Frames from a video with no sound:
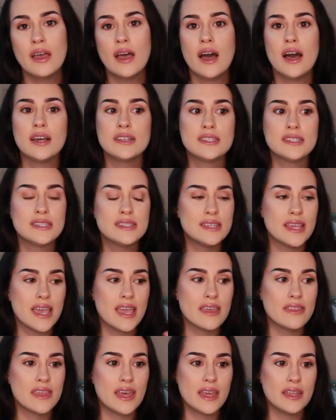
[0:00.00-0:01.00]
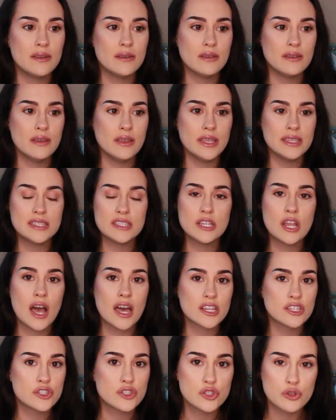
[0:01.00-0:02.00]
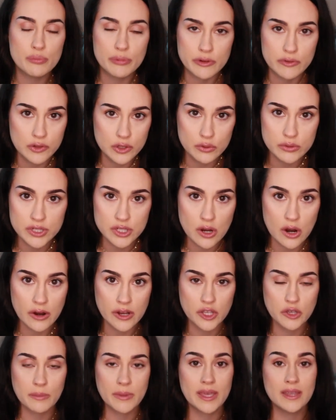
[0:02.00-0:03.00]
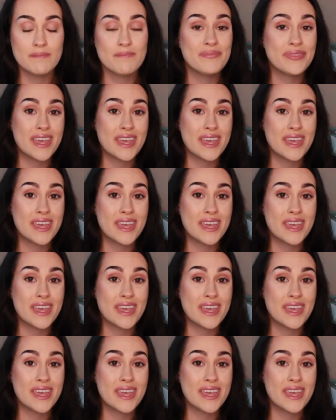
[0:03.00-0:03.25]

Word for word: uh, to say that it's not a superfluous argument,